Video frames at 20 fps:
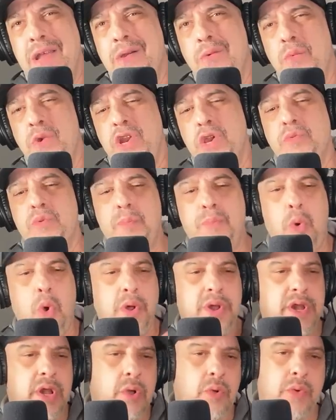to when you're
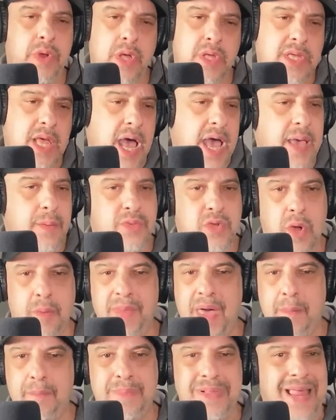reporting in real time. So I'm
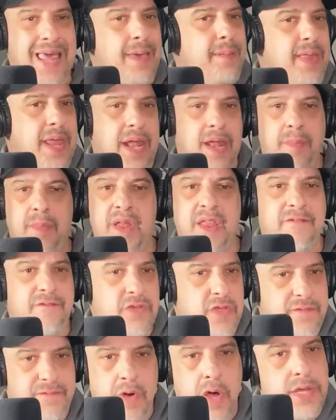not blaming anybody for
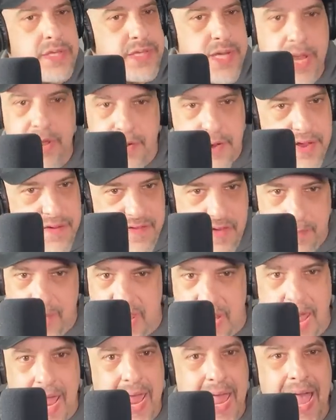the false narrative. I
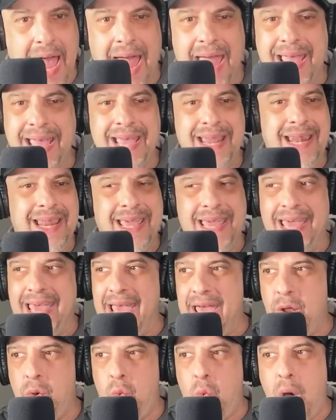mean, I I can
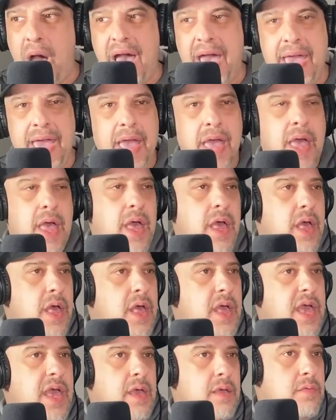get why
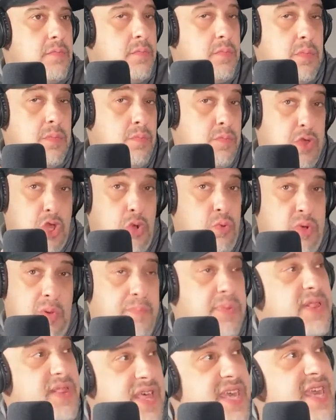you would
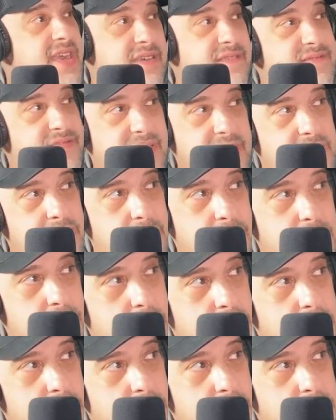believe that